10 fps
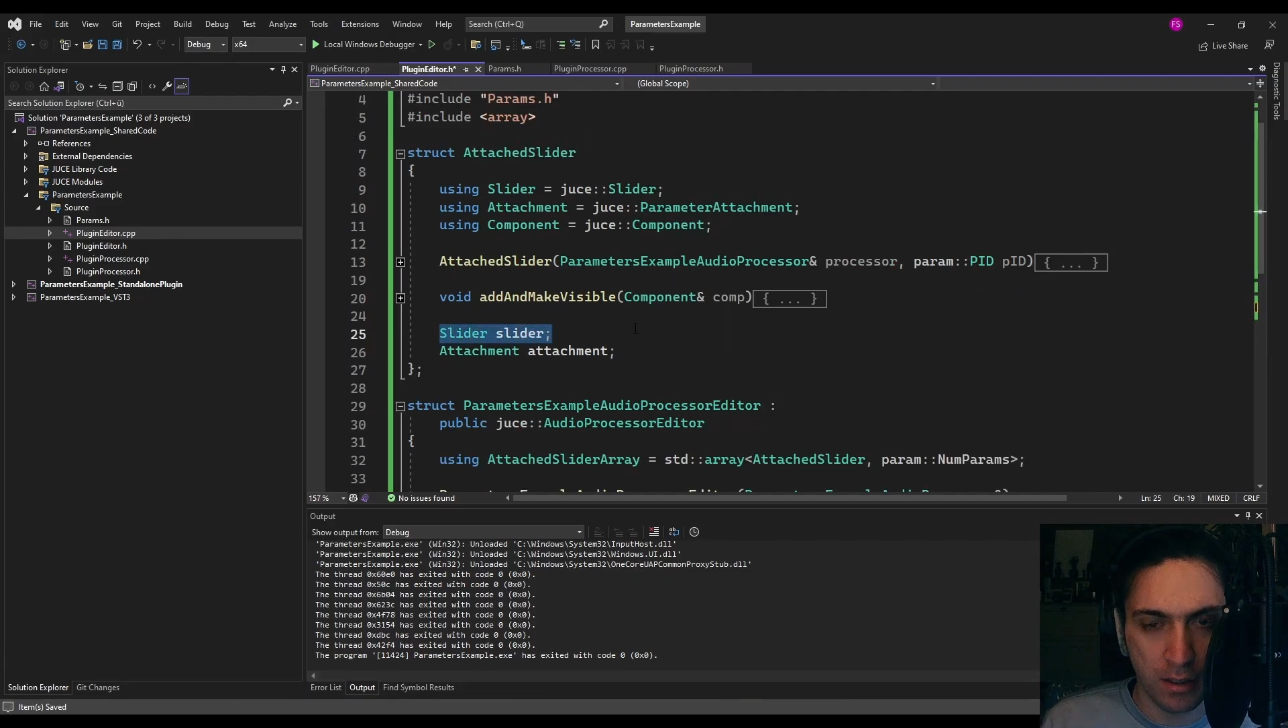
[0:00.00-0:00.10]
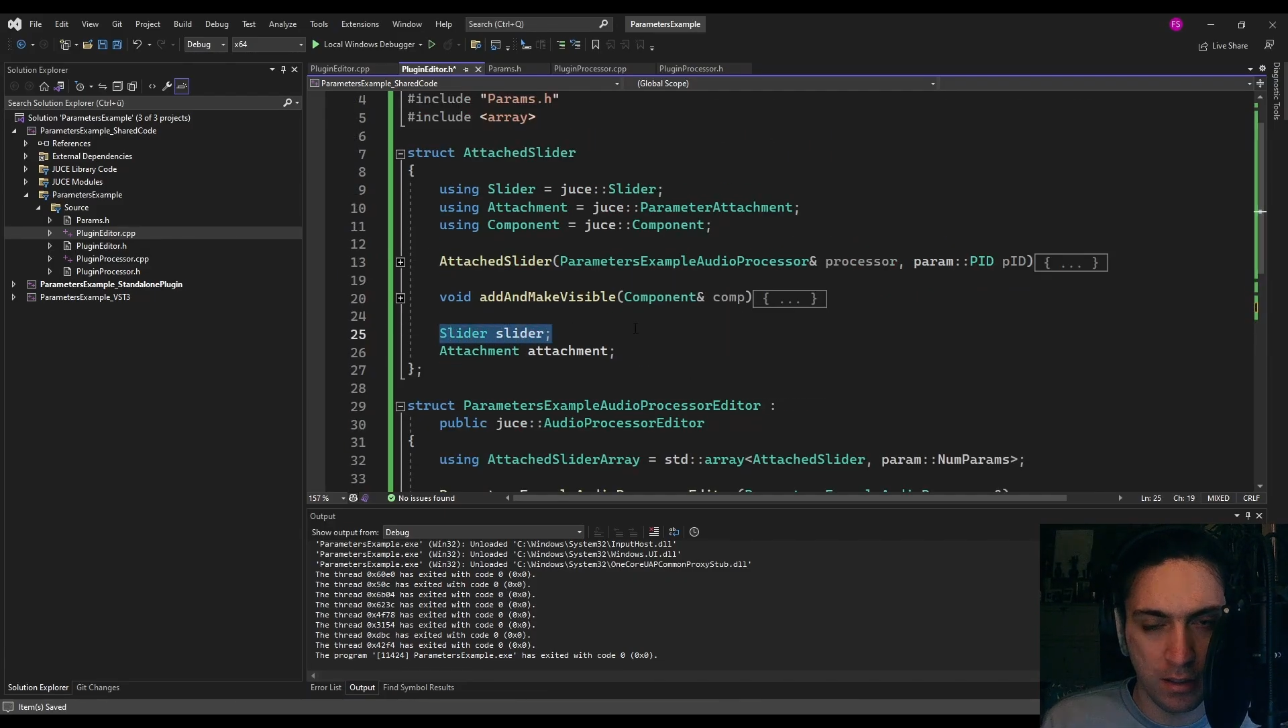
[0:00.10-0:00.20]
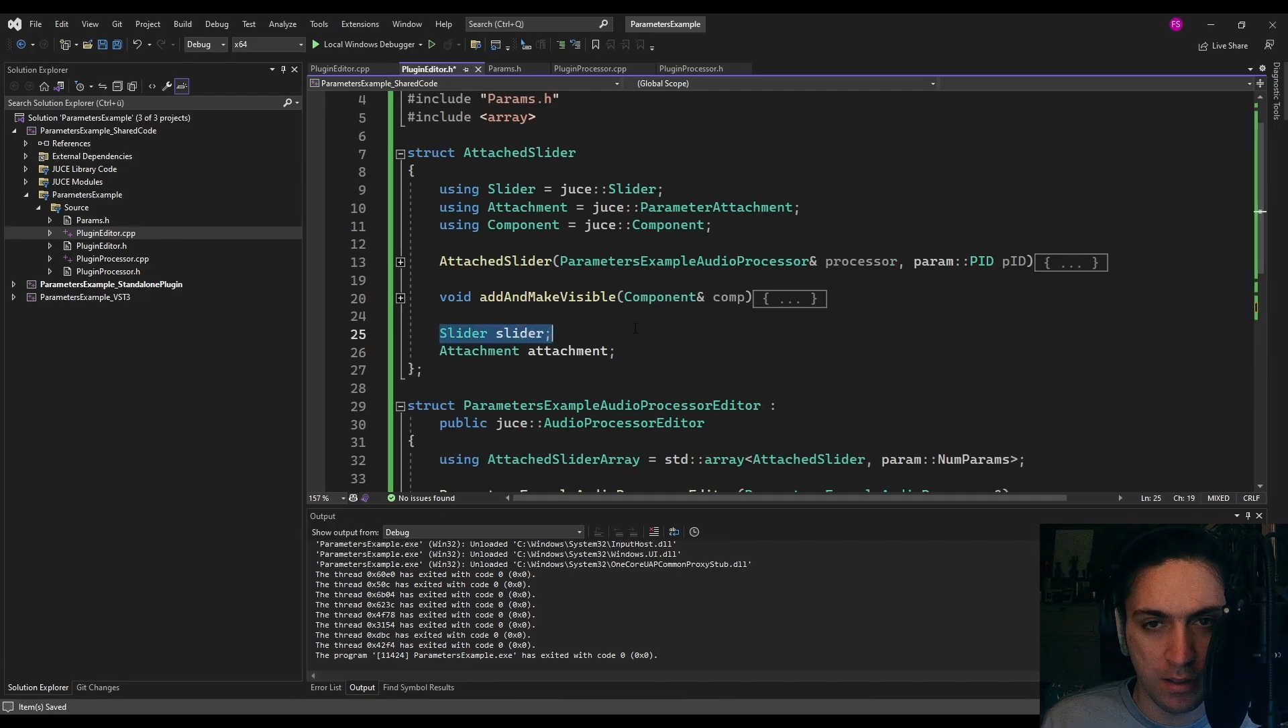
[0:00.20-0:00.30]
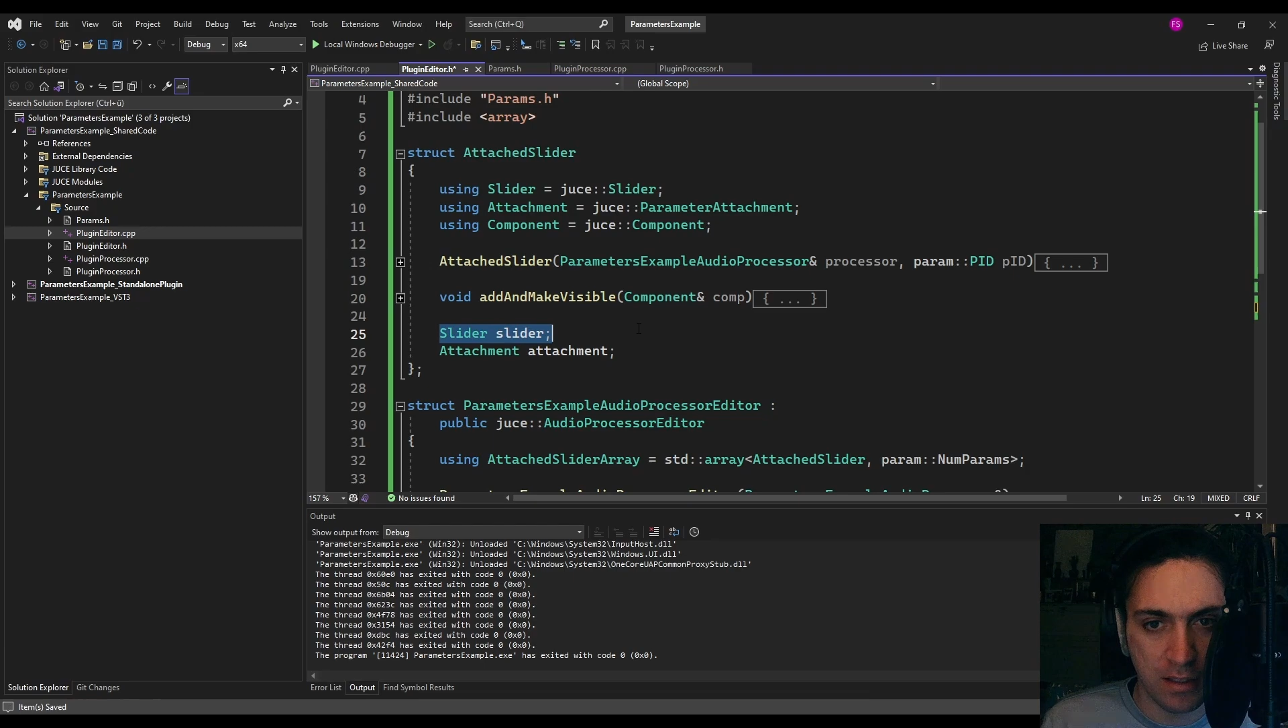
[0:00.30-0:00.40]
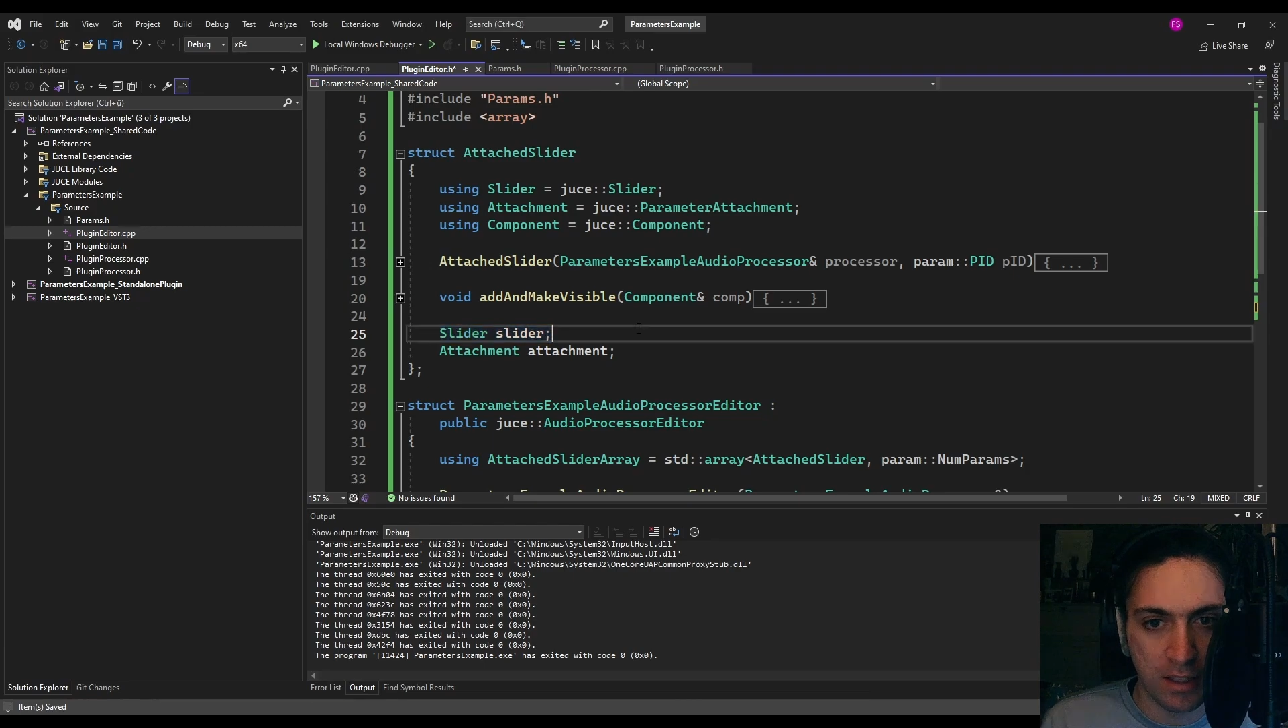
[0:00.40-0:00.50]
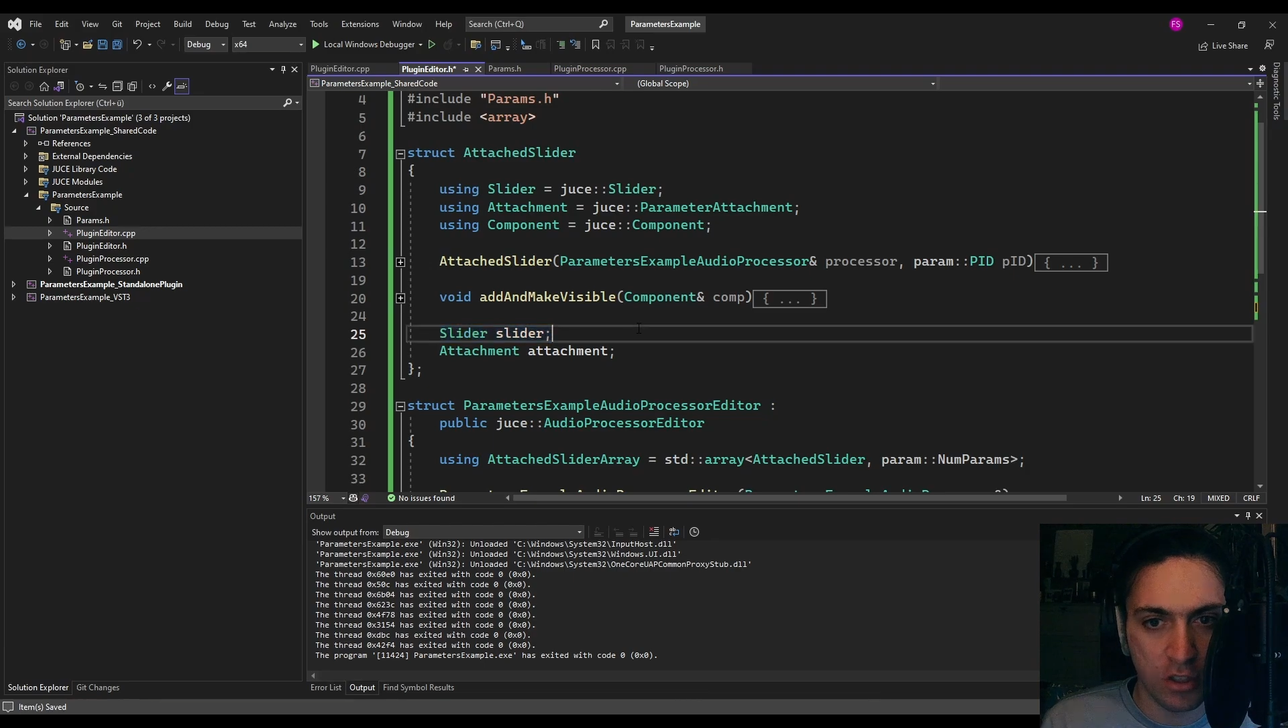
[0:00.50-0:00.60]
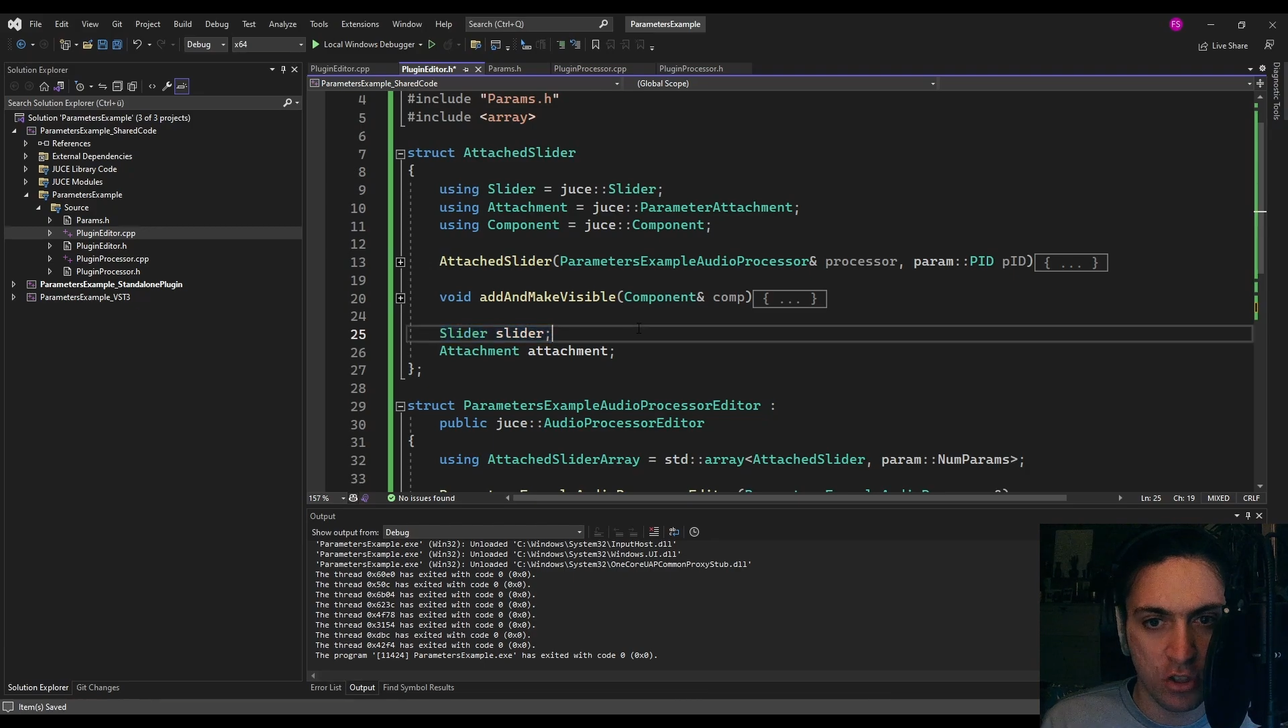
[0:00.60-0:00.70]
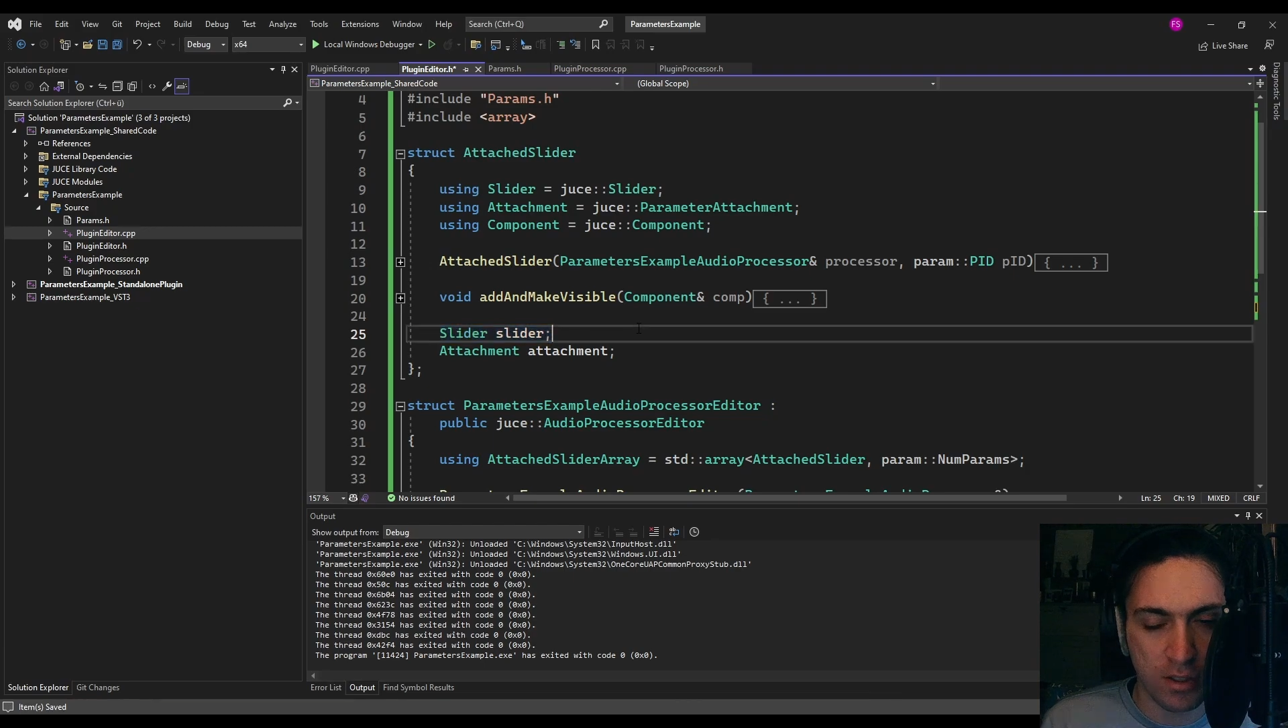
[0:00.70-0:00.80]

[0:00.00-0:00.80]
in the attached